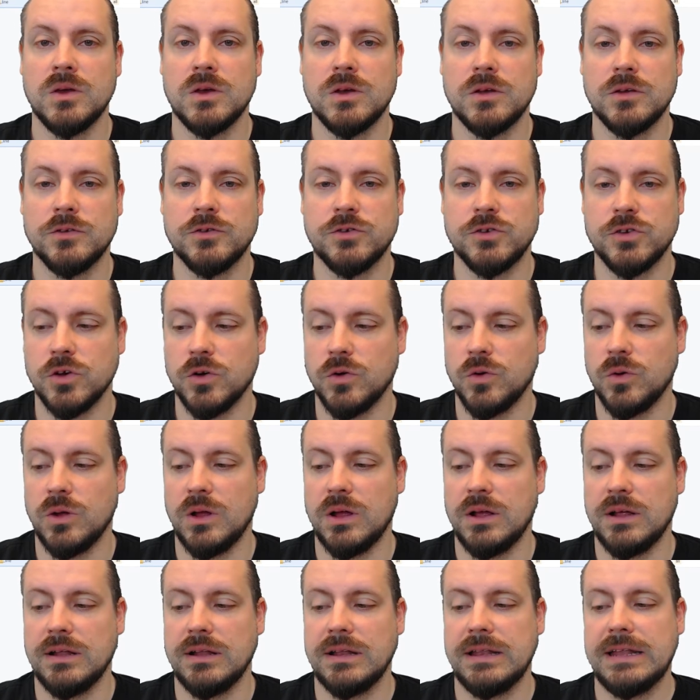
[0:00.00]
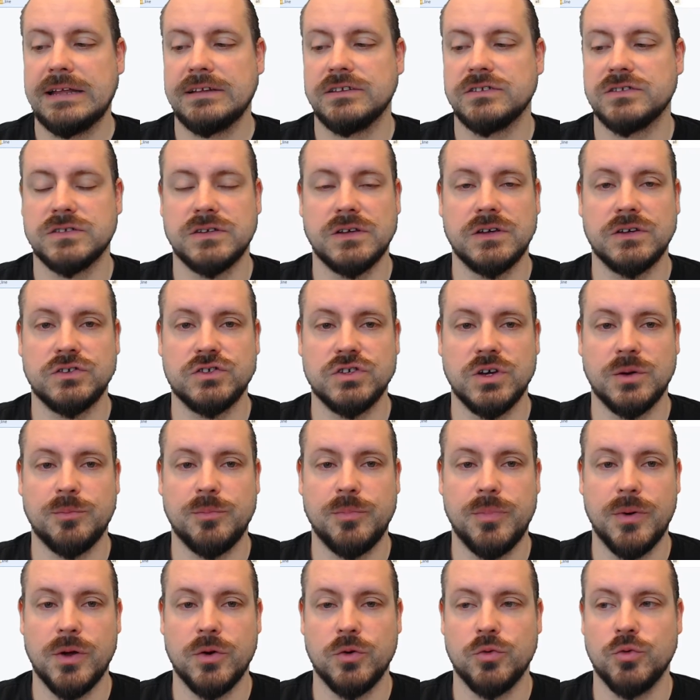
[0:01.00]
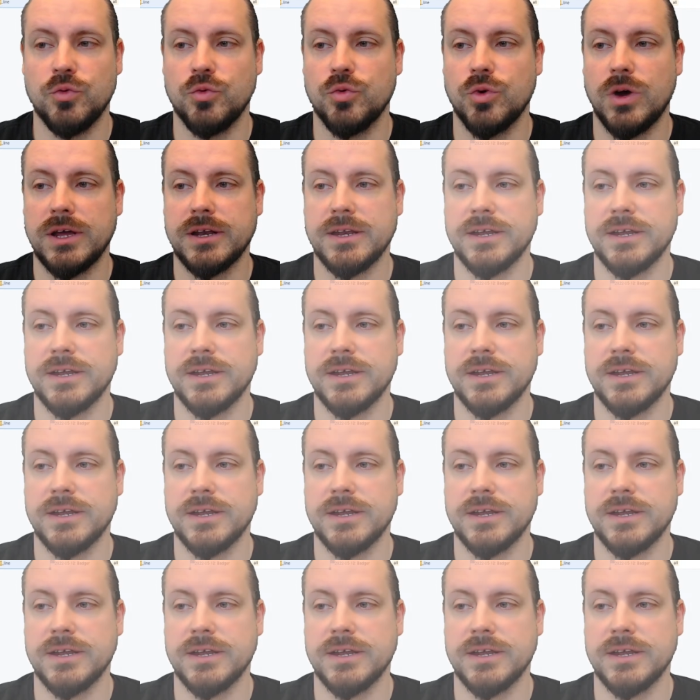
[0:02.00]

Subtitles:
So let's jump right